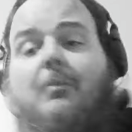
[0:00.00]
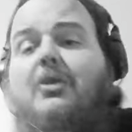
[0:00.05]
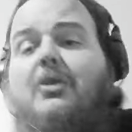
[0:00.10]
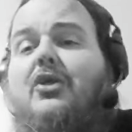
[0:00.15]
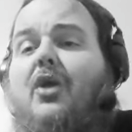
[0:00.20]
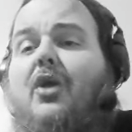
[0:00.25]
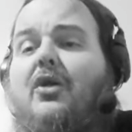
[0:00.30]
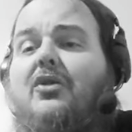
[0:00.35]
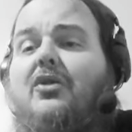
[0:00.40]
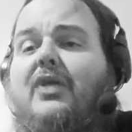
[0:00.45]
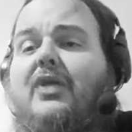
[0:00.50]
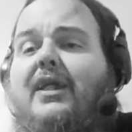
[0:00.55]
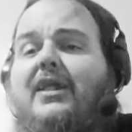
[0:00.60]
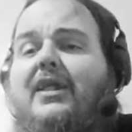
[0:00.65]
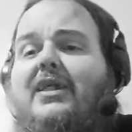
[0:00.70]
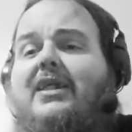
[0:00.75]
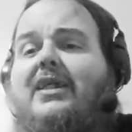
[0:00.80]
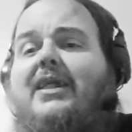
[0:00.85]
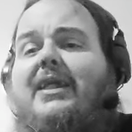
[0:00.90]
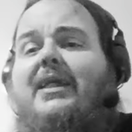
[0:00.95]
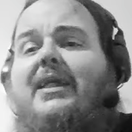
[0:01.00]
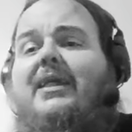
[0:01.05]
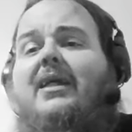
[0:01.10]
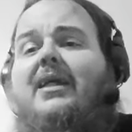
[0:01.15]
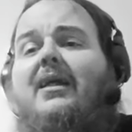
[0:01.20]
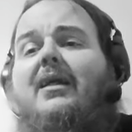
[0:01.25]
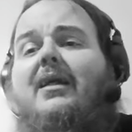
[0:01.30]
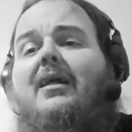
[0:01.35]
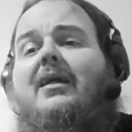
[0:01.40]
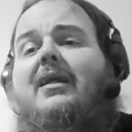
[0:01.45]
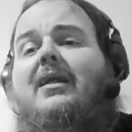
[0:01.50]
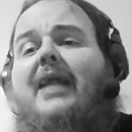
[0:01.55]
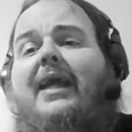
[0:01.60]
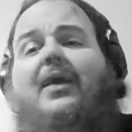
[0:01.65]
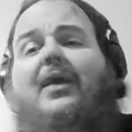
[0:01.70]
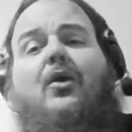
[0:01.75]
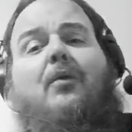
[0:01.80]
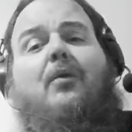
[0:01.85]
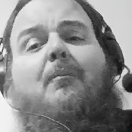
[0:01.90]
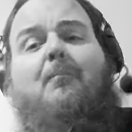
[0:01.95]
but you also get to see
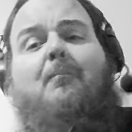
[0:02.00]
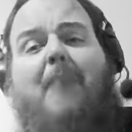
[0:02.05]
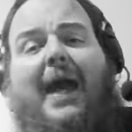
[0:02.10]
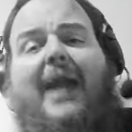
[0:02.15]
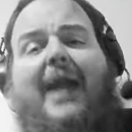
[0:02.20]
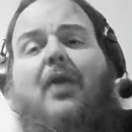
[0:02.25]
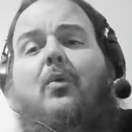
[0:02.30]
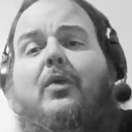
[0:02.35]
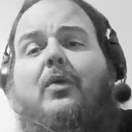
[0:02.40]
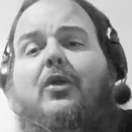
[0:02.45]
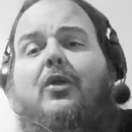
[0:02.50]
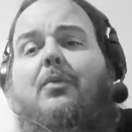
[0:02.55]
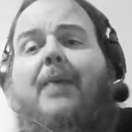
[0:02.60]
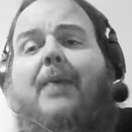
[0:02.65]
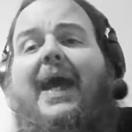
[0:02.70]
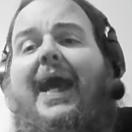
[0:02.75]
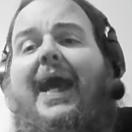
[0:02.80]
like her battle with her